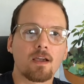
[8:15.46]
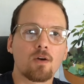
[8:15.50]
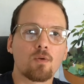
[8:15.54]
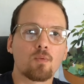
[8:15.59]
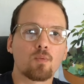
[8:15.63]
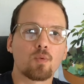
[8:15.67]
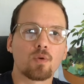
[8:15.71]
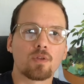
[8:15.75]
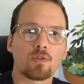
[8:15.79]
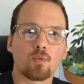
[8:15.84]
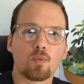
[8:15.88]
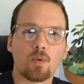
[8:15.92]

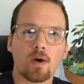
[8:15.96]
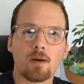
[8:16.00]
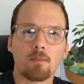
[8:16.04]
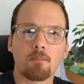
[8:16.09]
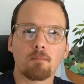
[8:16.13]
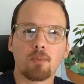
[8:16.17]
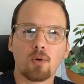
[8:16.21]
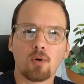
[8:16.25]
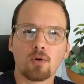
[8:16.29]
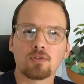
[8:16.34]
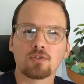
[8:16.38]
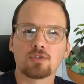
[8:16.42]
with
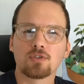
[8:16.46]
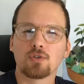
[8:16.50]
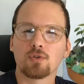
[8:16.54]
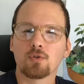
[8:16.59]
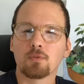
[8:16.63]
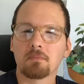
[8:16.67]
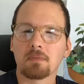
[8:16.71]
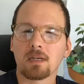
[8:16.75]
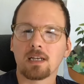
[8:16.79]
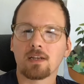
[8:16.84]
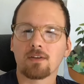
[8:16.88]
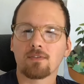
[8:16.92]
1.2
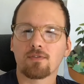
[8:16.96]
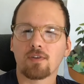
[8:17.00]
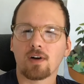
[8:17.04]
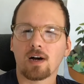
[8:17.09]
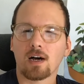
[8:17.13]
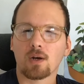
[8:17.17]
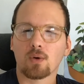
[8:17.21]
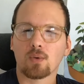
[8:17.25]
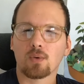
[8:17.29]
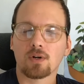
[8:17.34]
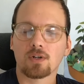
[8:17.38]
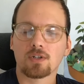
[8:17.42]
million
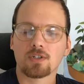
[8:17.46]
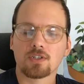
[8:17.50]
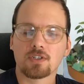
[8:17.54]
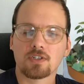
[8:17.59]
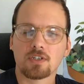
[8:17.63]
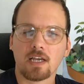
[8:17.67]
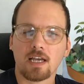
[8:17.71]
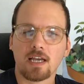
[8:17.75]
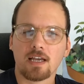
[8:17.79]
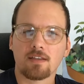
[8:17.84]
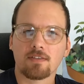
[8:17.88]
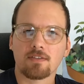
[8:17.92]
followers,
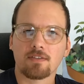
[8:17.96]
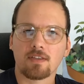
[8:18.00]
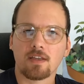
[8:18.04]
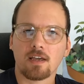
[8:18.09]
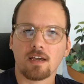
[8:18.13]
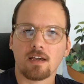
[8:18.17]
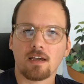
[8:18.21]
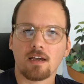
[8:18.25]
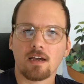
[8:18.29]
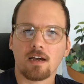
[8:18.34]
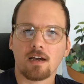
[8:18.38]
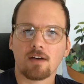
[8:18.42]
and
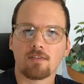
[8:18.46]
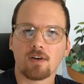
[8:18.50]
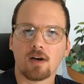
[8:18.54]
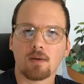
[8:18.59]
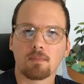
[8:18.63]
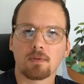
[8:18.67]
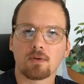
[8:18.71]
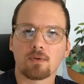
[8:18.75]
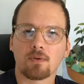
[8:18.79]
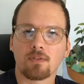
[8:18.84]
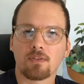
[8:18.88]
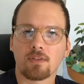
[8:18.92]
they have
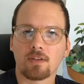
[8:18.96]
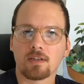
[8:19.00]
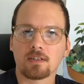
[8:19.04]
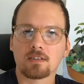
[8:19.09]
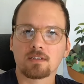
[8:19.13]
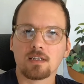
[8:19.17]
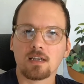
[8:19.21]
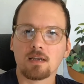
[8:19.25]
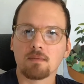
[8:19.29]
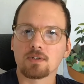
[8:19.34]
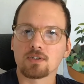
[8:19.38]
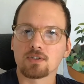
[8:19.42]
uploaded this
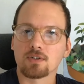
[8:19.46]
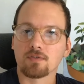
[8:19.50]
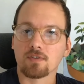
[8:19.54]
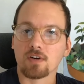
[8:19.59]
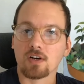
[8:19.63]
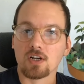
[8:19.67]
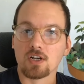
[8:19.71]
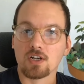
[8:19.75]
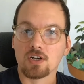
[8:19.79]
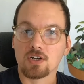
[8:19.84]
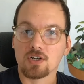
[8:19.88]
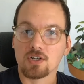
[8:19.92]
image of a
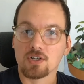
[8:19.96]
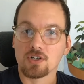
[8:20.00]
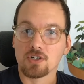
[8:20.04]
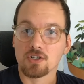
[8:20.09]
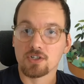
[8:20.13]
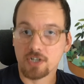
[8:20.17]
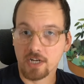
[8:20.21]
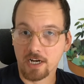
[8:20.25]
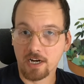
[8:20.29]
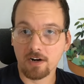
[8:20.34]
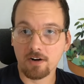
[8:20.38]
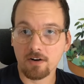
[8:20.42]

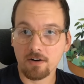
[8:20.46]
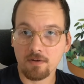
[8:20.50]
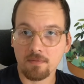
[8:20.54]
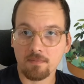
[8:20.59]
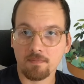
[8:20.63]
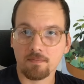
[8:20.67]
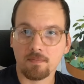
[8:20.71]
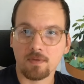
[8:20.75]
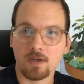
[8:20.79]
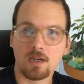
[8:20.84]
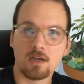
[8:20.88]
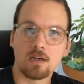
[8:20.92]
chair,
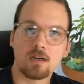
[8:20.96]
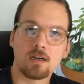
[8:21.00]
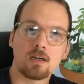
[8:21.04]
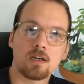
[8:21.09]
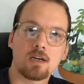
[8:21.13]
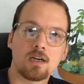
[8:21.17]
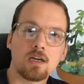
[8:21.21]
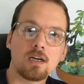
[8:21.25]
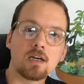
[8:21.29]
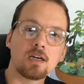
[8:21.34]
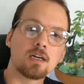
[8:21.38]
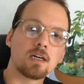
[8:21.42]

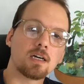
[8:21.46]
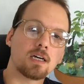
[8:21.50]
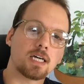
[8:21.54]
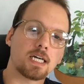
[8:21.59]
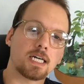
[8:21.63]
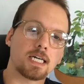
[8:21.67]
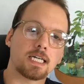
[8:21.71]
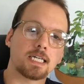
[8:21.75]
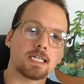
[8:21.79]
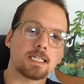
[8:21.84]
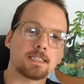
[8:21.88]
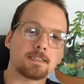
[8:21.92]

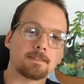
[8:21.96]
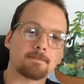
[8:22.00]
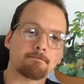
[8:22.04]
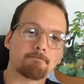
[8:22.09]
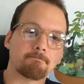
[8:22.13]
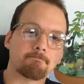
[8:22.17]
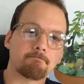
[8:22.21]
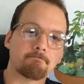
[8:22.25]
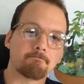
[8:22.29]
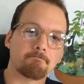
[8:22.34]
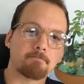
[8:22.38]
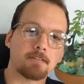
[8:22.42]

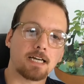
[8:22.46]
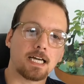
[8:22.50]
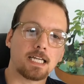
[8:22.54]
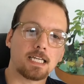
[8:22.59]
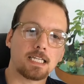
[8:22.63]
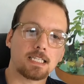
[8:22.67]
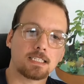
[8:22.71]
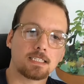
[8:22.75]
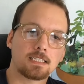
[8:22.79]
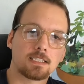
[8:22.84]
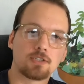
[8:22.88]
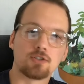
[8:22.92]
and
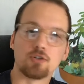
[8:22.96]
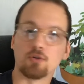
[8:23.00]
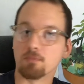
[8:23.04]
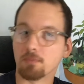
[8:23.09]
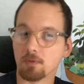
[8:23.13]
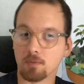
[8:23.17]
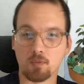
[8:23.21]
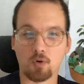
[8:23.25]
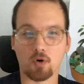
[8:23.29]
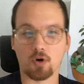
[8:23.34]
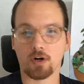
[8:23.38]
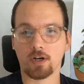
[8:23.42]
it's super
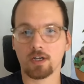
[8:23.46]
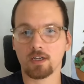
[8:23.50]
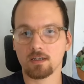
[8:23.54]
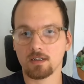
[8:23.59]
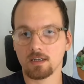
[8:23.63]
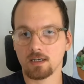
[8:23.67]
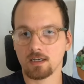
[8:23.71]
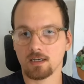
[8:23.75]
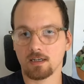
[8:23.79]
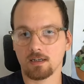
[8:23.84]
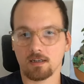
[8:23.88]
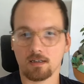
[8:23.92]
boring.
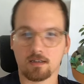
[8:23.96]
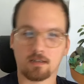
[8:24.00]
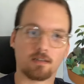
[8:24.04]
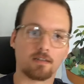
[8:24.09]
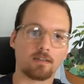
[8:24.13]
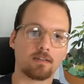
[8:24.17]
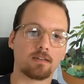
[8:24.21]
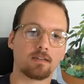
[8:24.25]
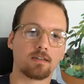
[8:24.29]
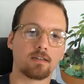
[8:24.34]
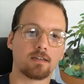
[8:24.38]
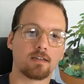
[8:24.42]

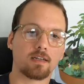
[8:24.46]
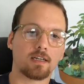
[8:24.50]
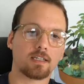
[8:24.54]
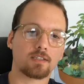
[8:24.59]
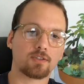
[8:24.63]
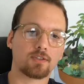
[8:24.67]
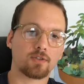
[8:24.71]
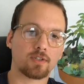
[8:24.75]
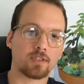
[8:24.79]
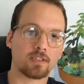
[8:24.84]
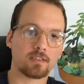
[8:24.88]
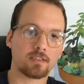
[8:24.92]
And as
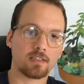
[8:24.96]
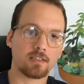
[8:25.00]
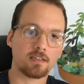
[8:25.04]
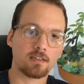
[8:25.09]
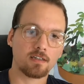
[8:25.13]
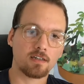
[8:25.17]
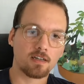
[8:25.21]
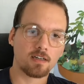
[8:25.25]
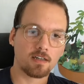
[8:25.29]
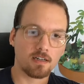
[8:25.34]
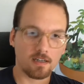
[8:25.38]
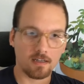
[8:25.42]
you can see,